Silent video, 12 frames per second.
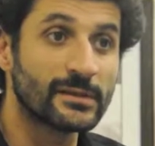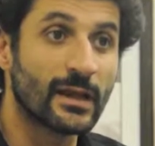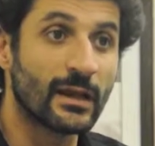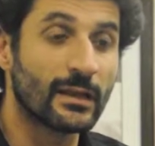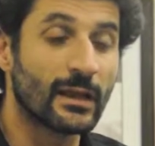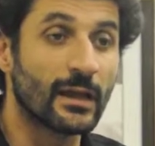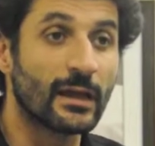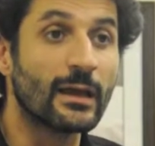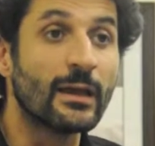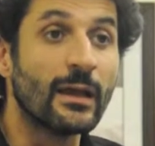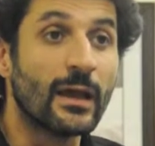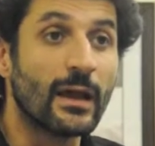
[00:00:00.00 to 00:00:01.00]
cell and,
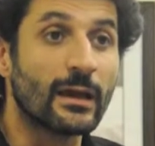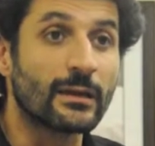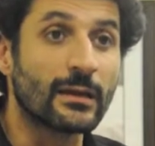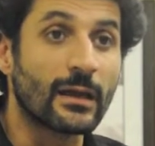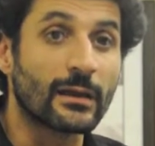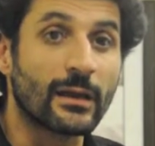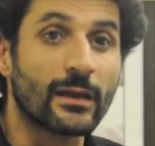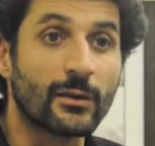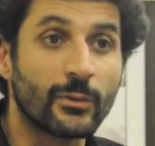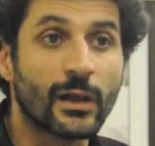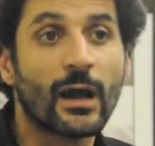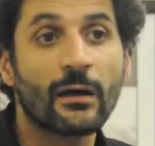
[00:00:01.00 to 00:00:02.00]
and here
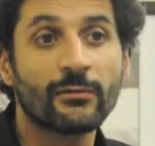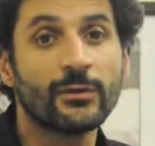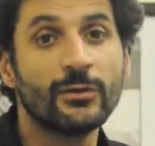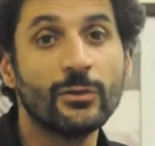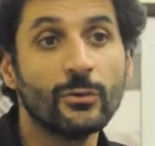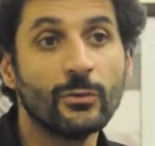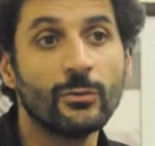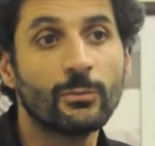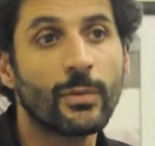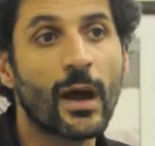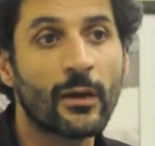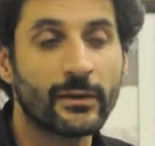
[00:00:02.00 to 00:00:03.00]
we have a new
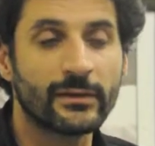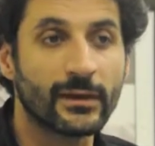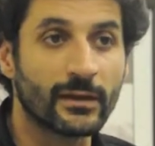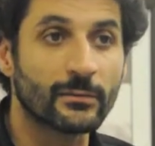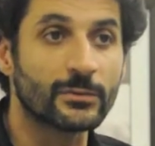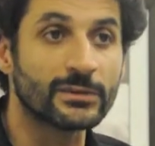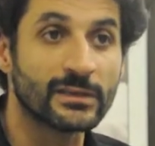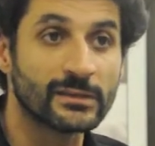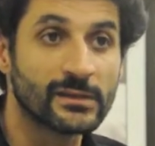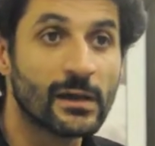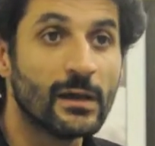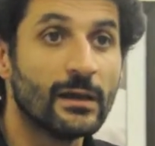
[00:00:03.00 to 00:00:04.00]
paradigm which
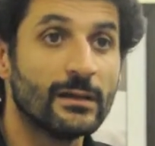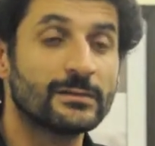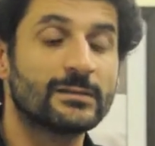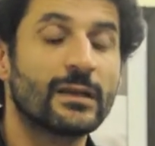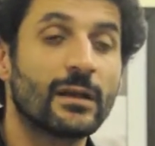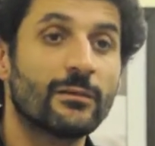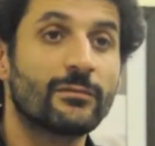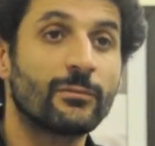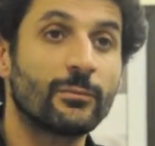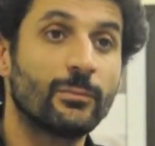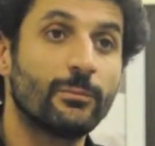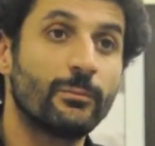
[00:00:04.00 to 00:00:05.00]
is instead of
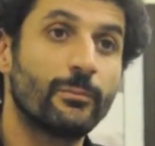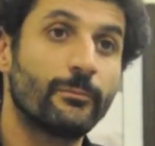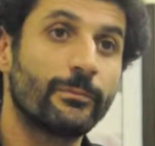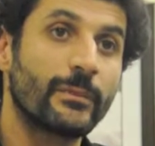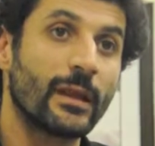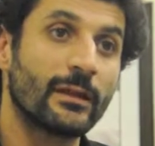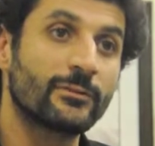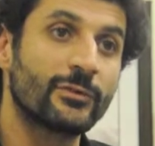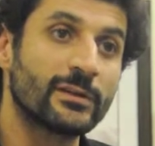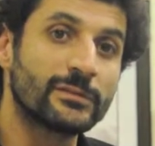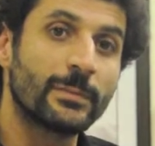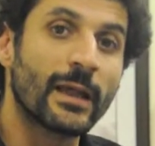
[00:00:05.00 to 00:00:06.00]

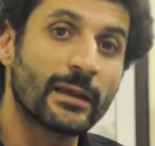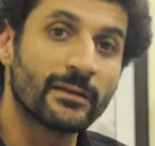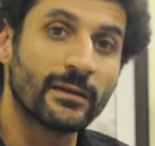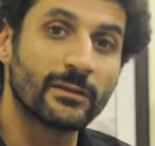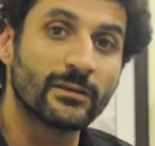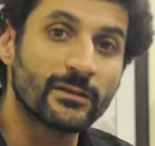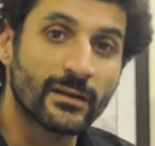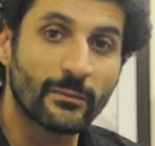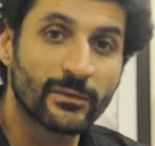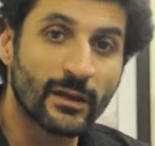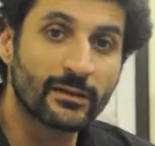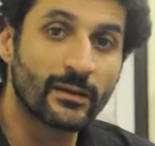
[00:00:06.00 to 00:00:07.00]
transplanting the stem
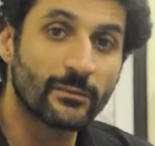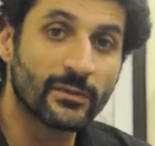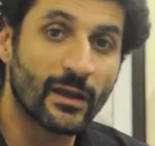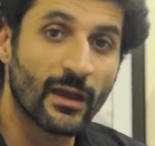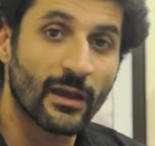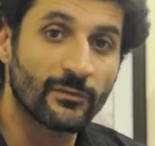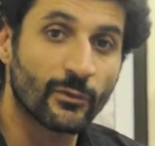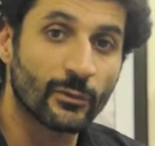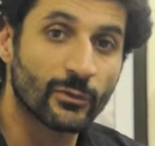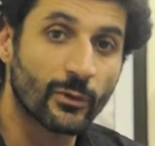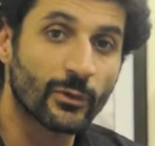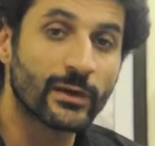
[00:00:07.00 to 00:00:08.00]
cell themselves or
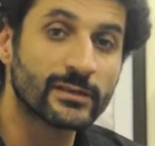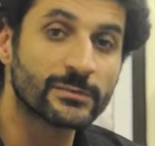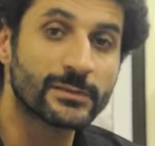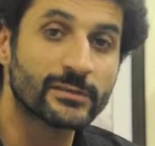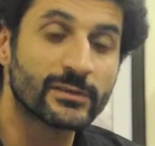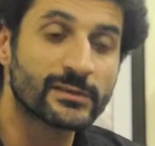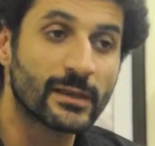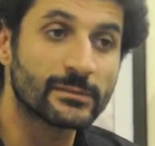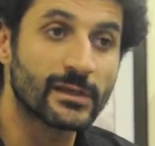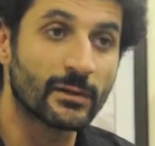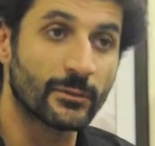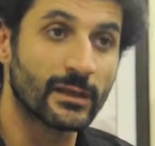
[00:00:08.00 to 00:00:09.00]
the organ specific stem
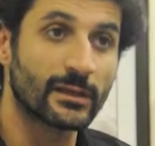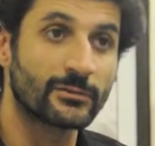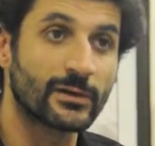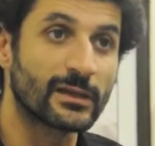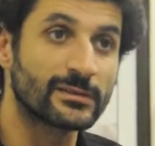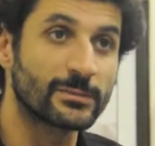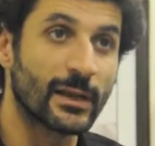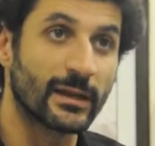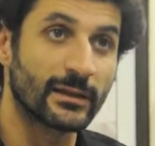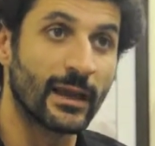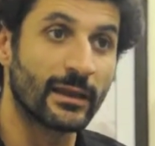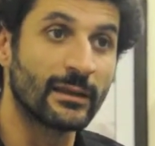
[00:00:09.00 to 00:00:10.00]
cell we can
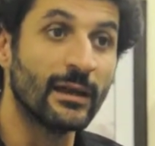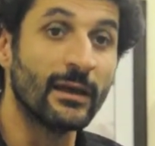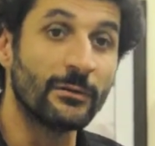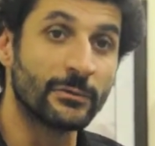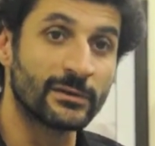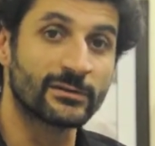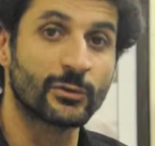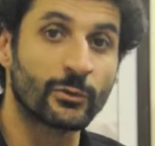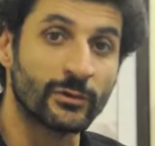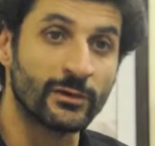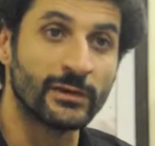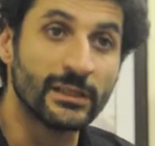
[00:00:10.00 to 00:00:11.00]
transplant and restore
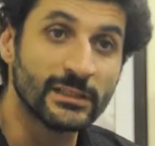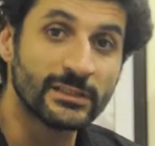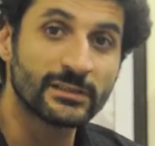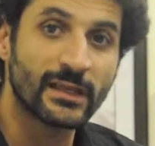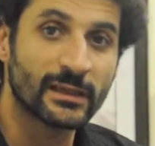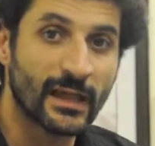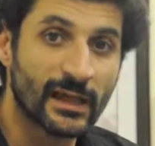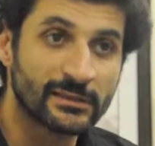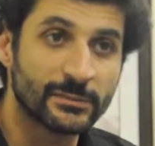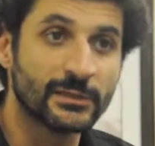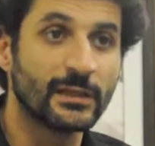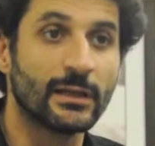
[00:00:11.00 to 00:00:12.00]
the niche that has
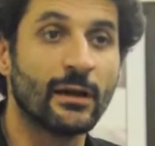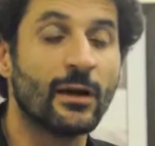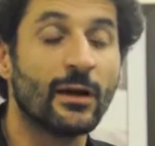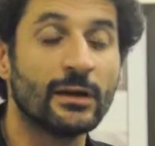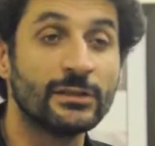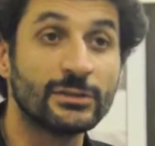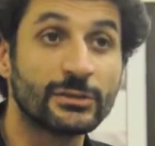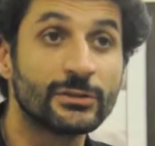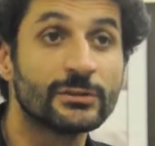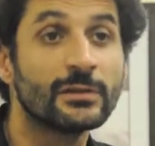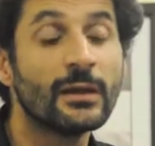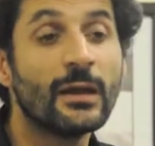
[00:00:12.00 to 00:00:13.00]
been uh,
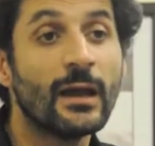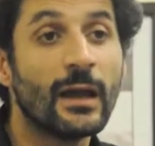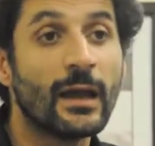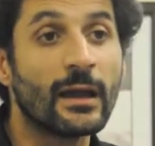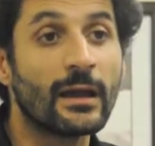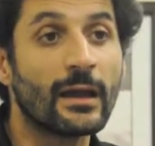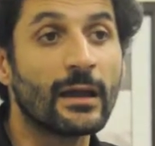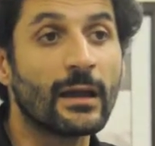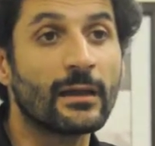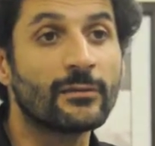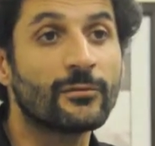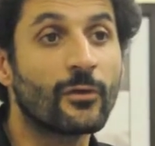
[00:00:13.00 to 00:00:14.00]
injured and,
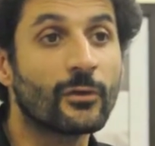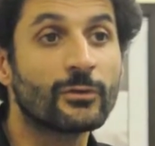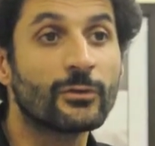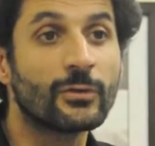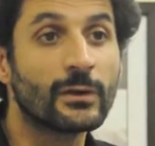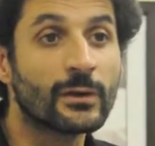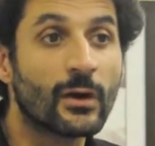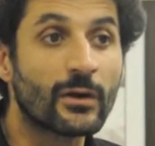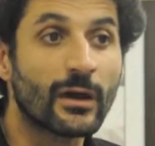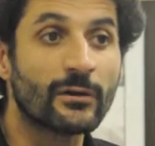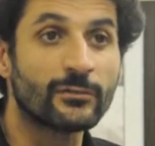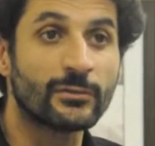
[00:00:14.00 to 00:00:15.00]
and, for
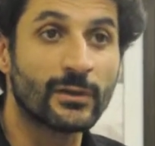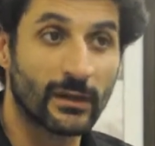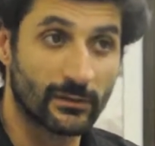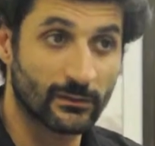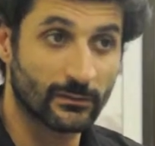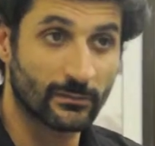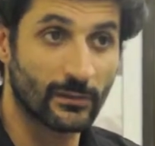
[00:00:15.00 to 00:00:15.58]
QNRF to take